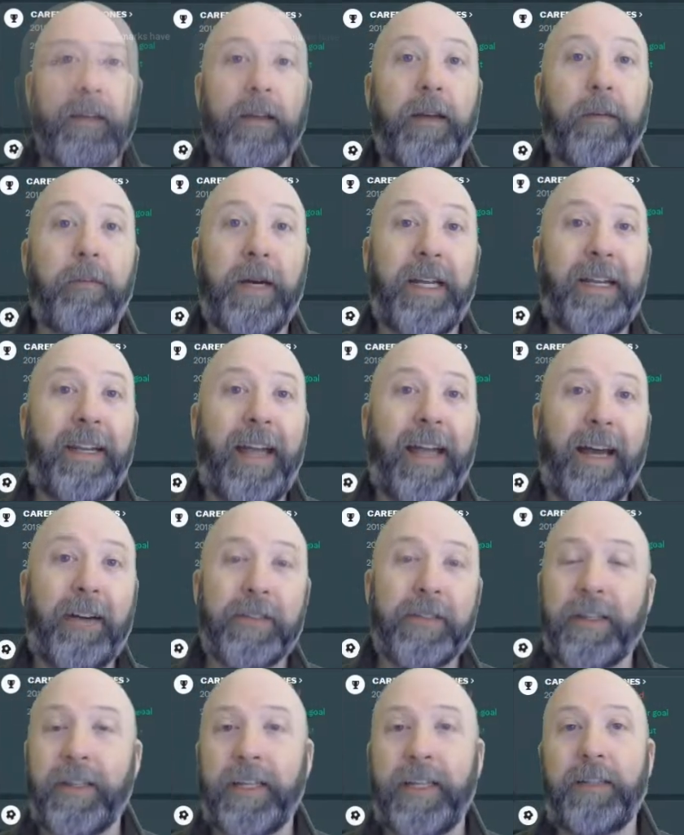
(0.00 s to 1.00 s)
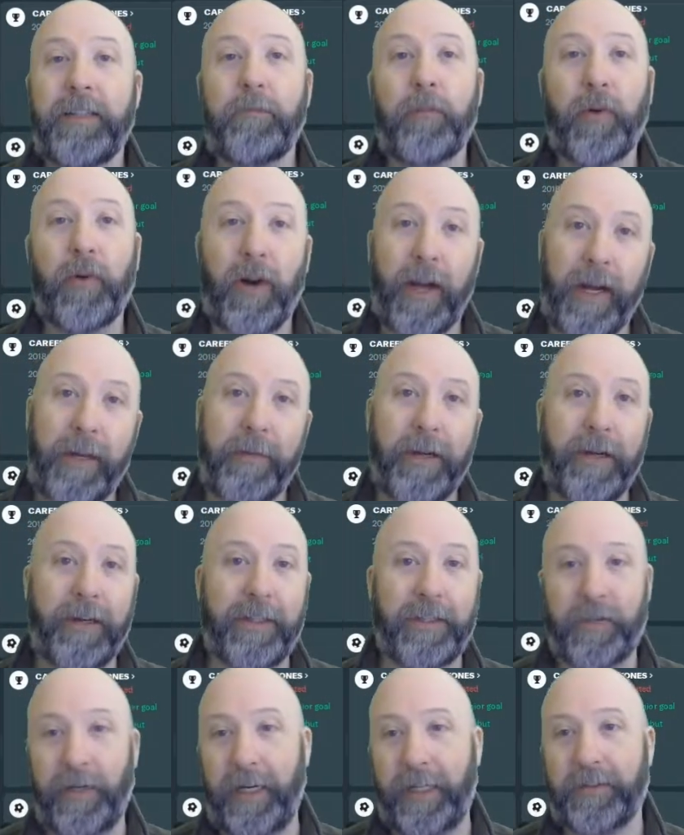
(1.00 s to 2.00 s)
But now to the primary
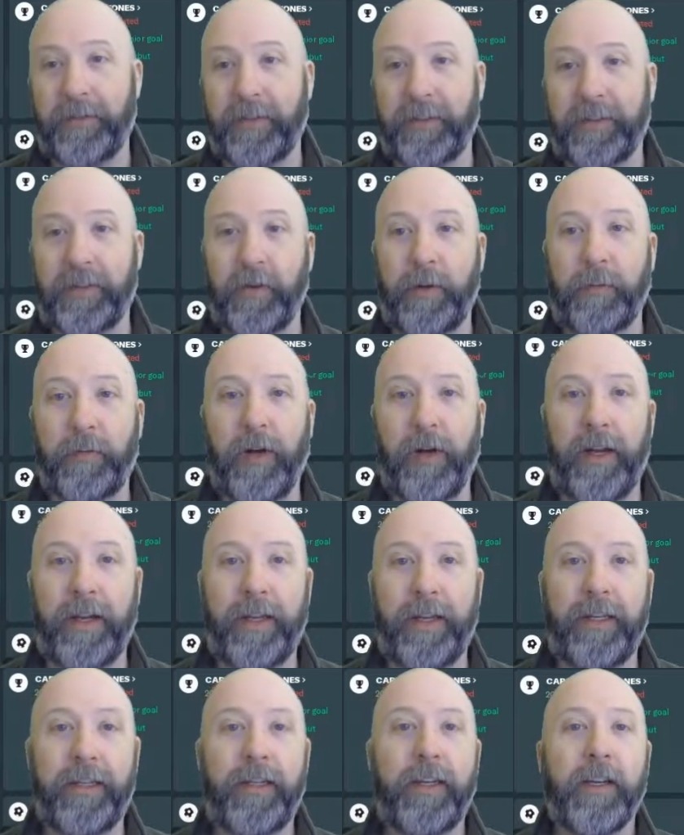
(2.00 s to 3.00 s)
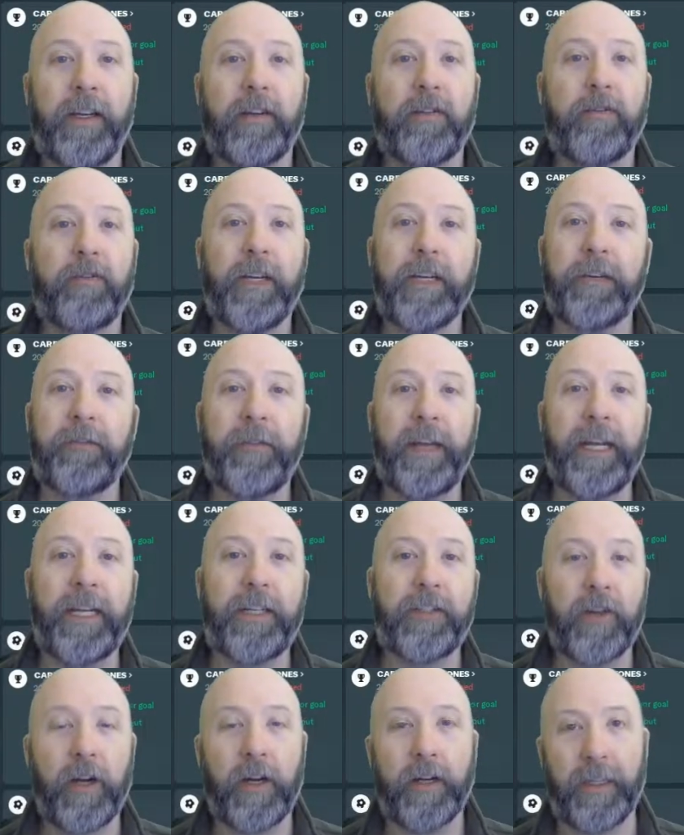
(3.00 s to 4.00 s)
transfers that we brought in. Rick Van
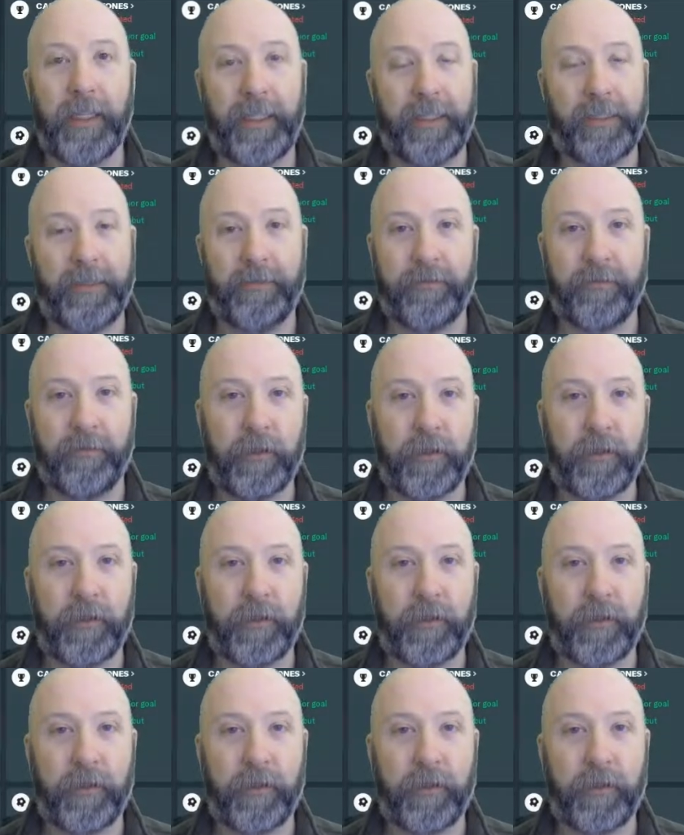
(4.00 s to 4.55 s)
Drongelen.